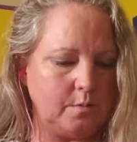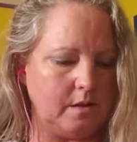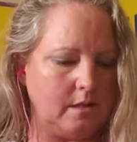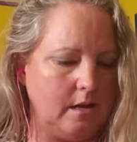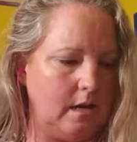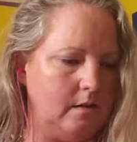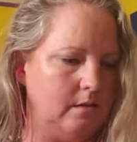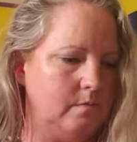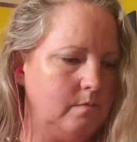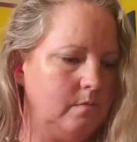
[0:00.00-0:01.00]
with
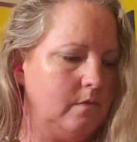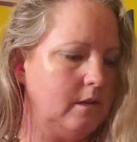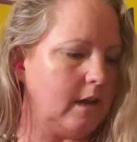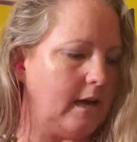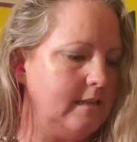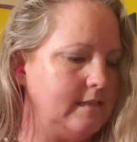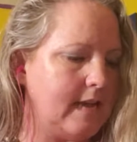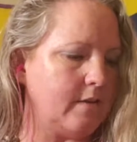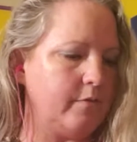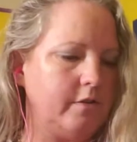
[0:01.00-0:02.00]
the Goddess
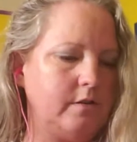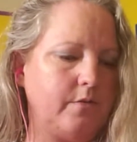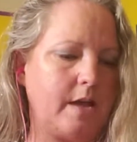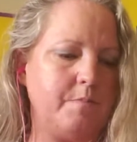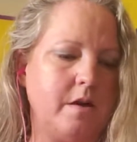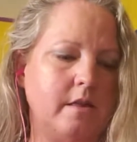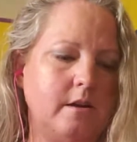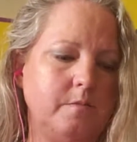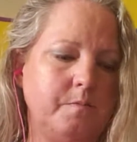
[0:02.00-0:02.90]
deck for Divine Mother.